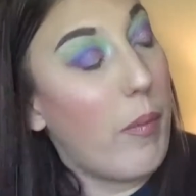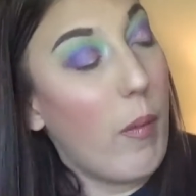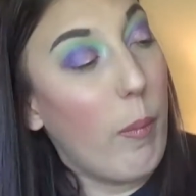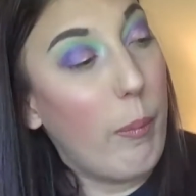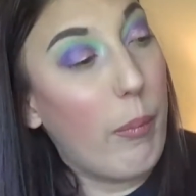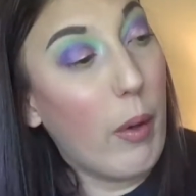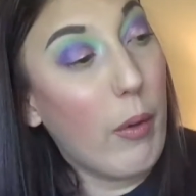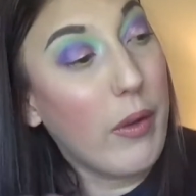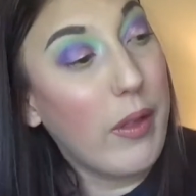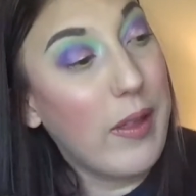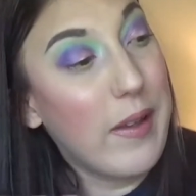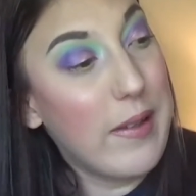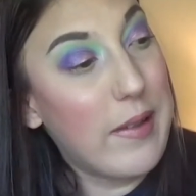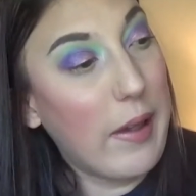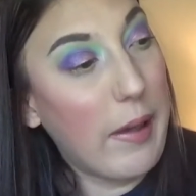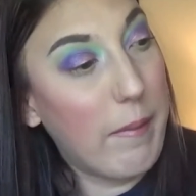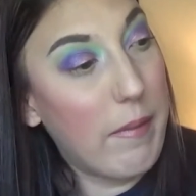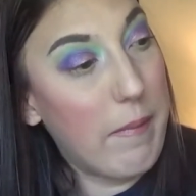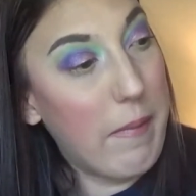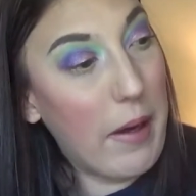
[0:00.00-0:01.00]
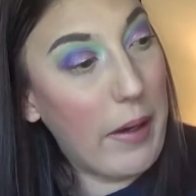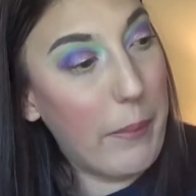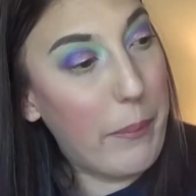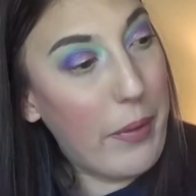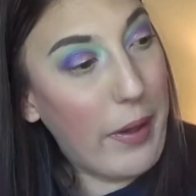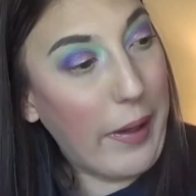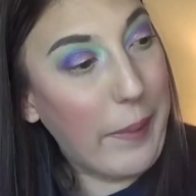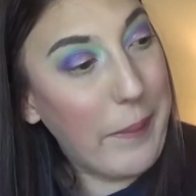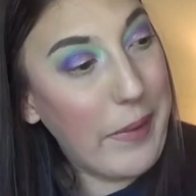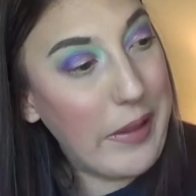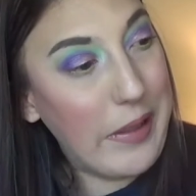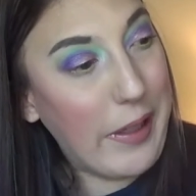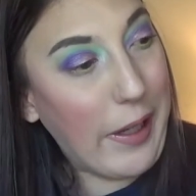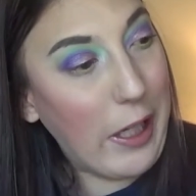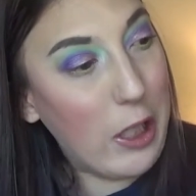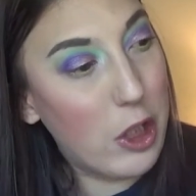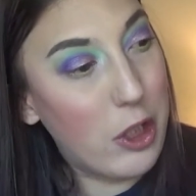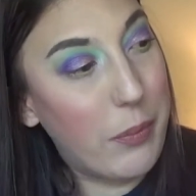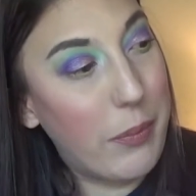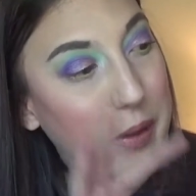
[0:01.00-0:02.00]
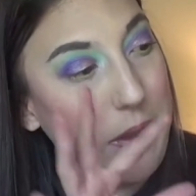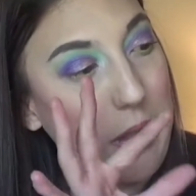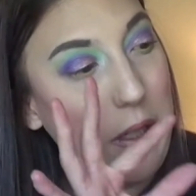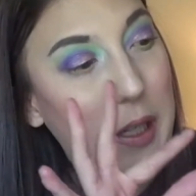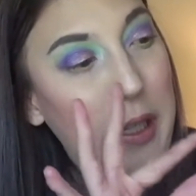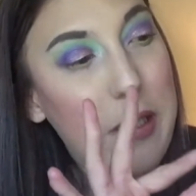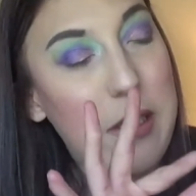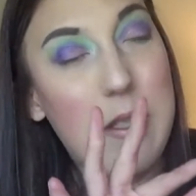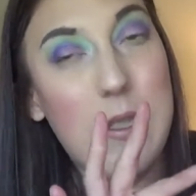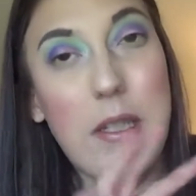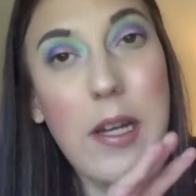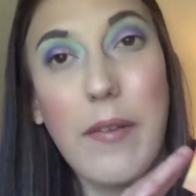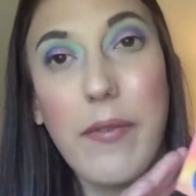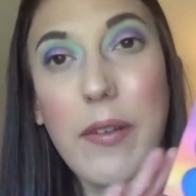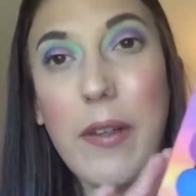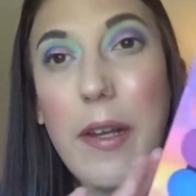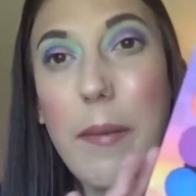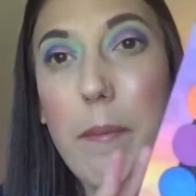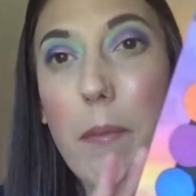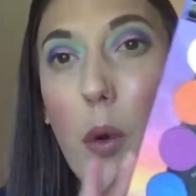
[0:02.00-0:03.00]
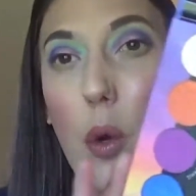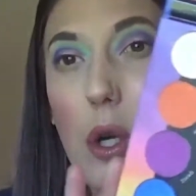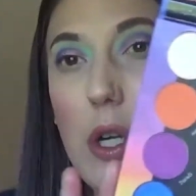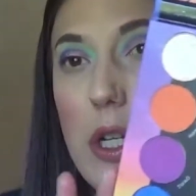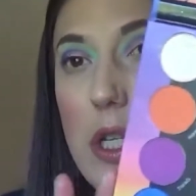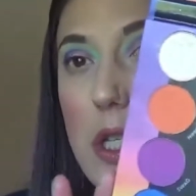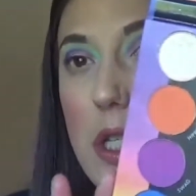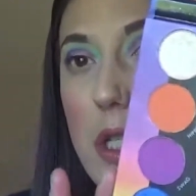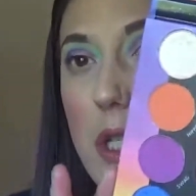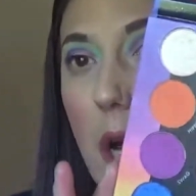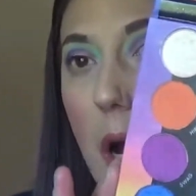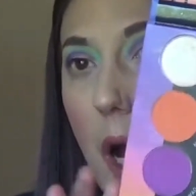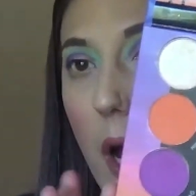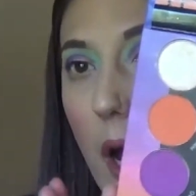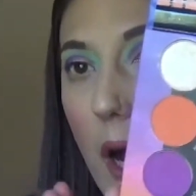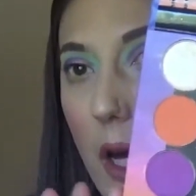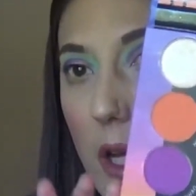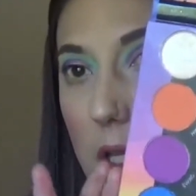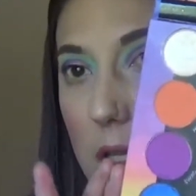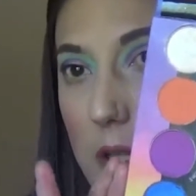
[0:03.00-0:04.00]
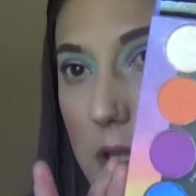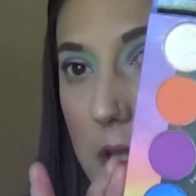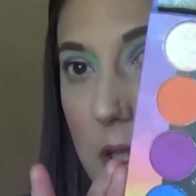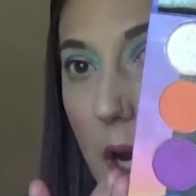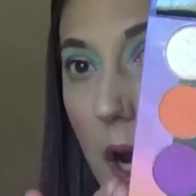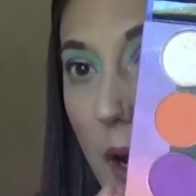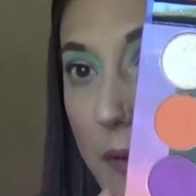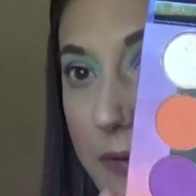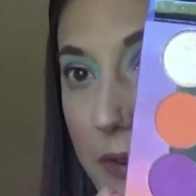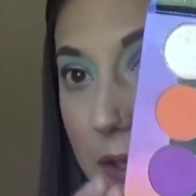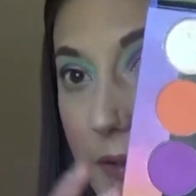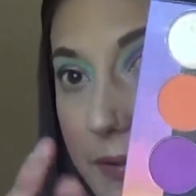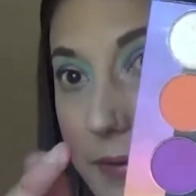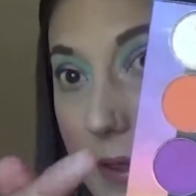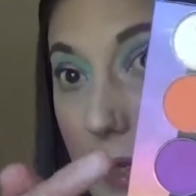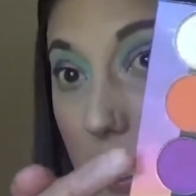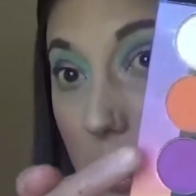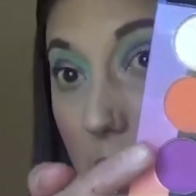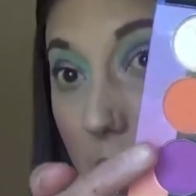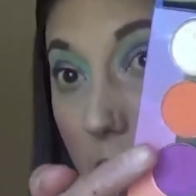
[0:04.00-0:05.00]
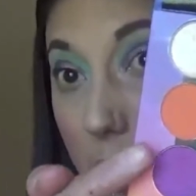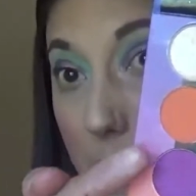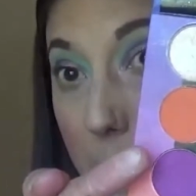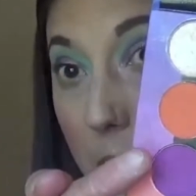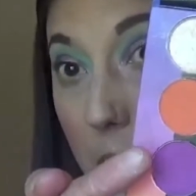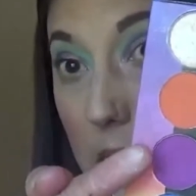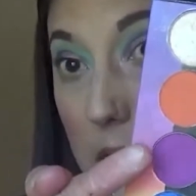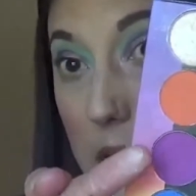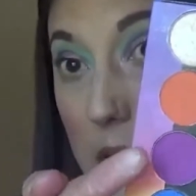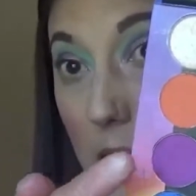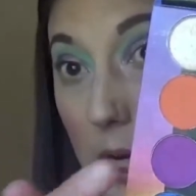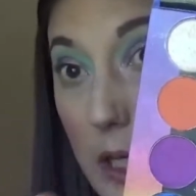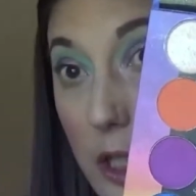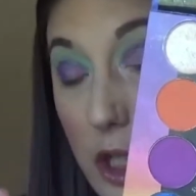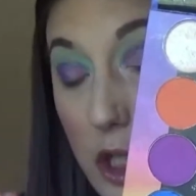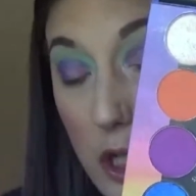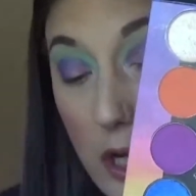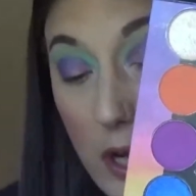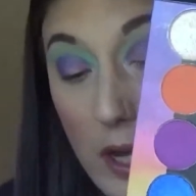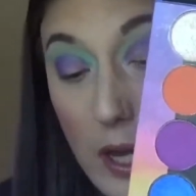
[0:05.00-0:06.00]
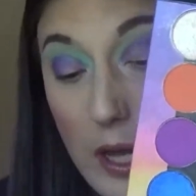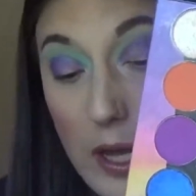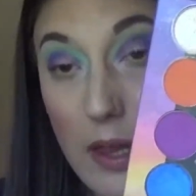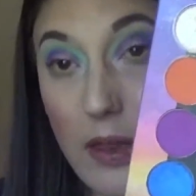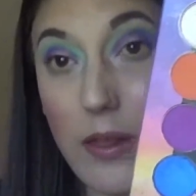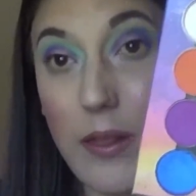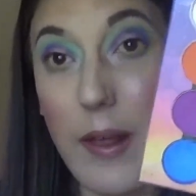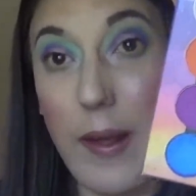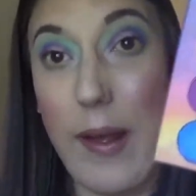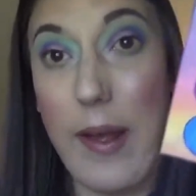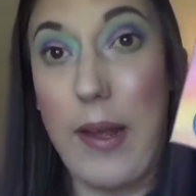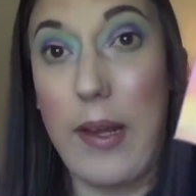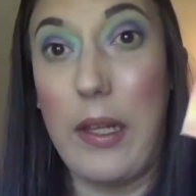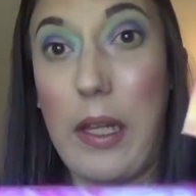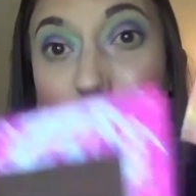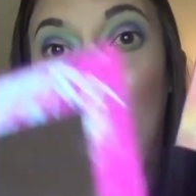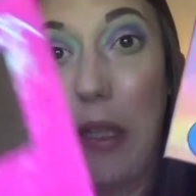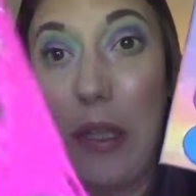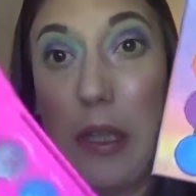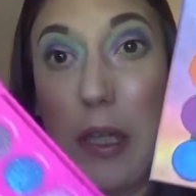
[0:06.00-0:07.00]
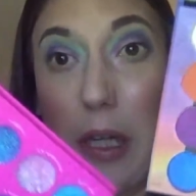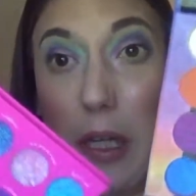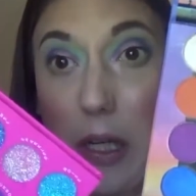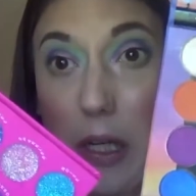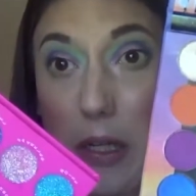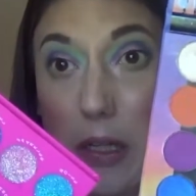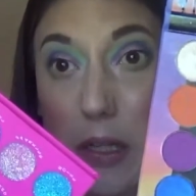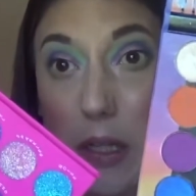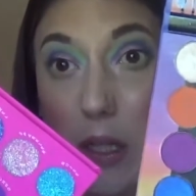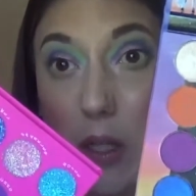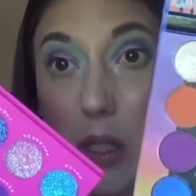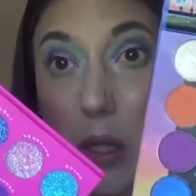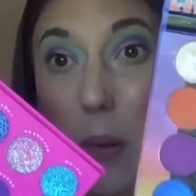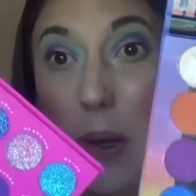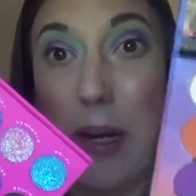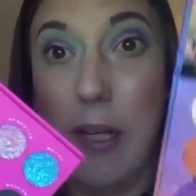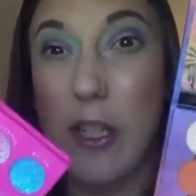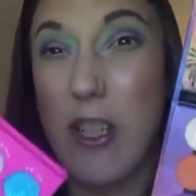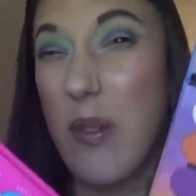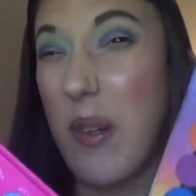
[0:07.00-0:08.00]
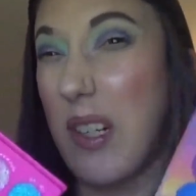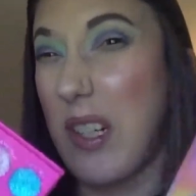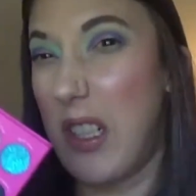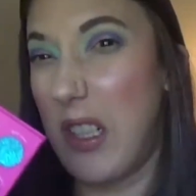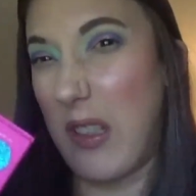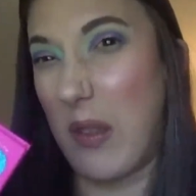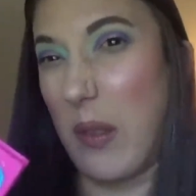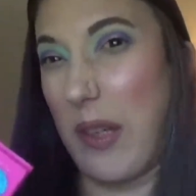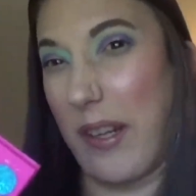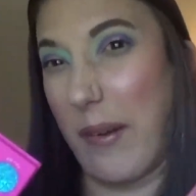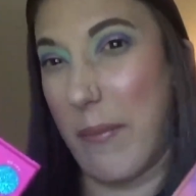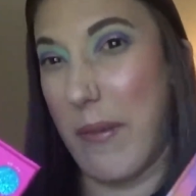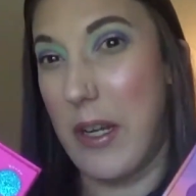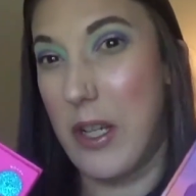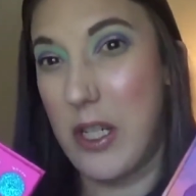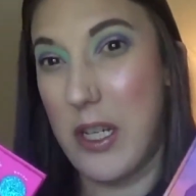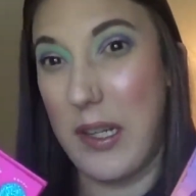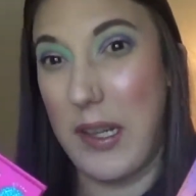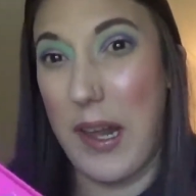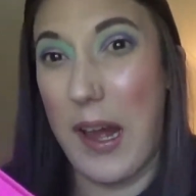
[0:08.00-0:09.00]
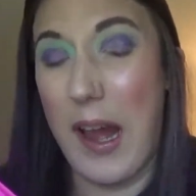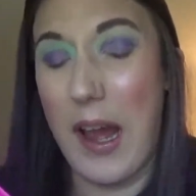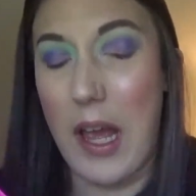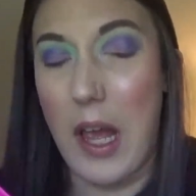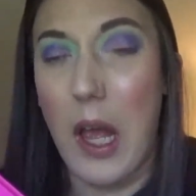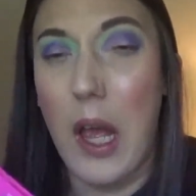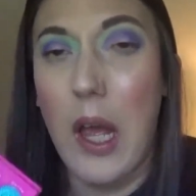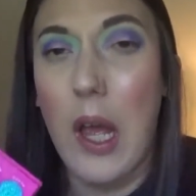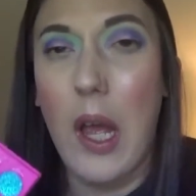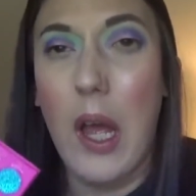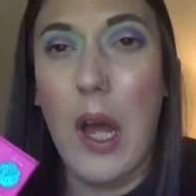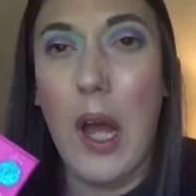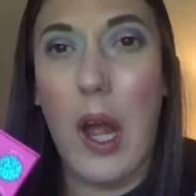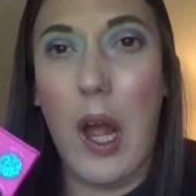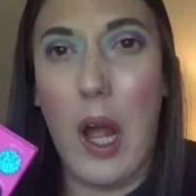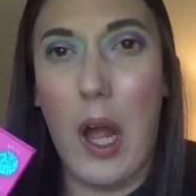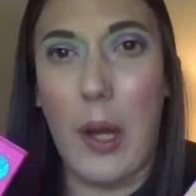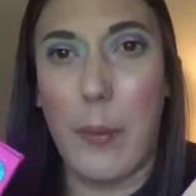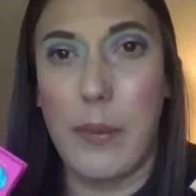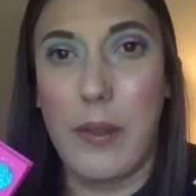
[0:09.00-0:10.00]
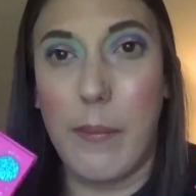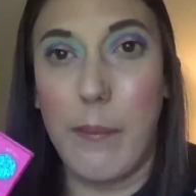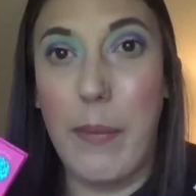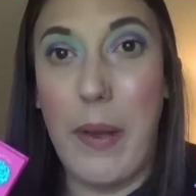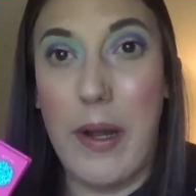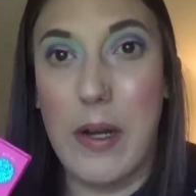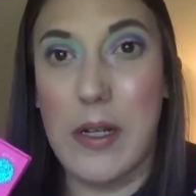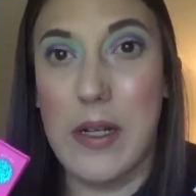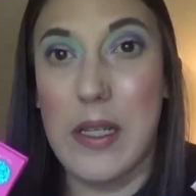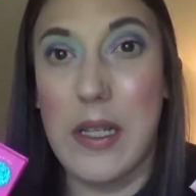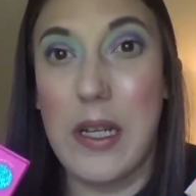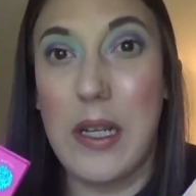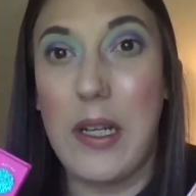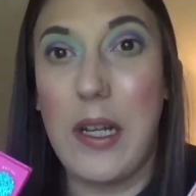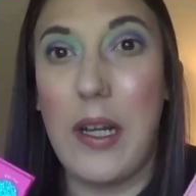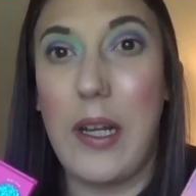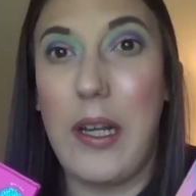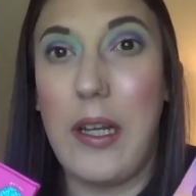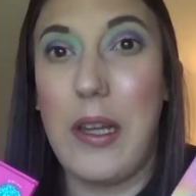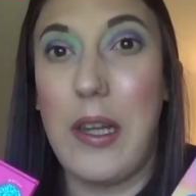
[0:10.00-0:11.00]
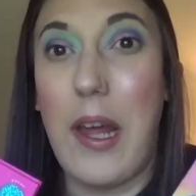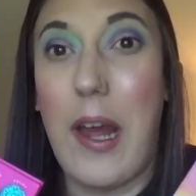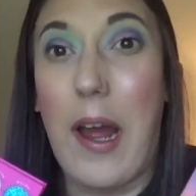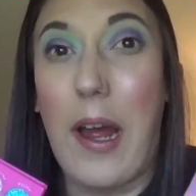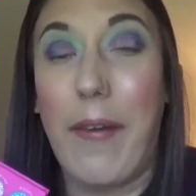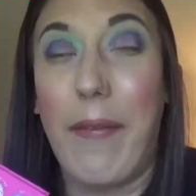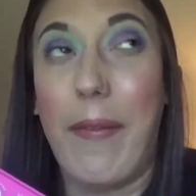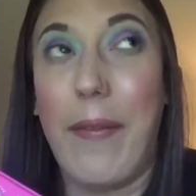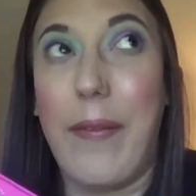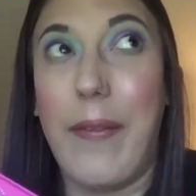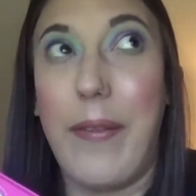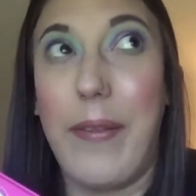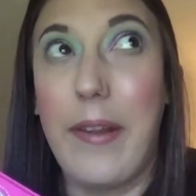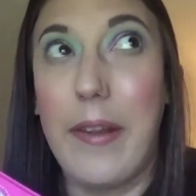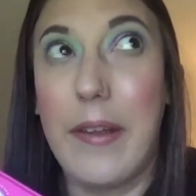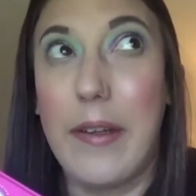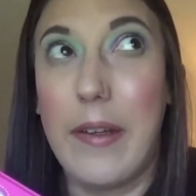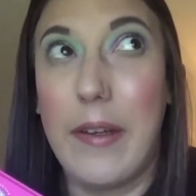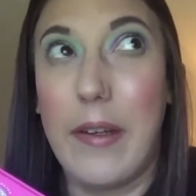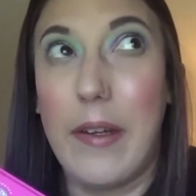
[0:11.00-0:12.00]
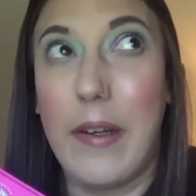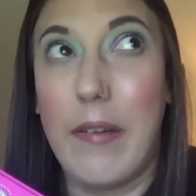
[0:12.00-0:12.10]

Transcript: both the same amount of pigmentation, but it's definitely more a softer feel upon touch than these. So I just wanted to quick mention that comparison, in that the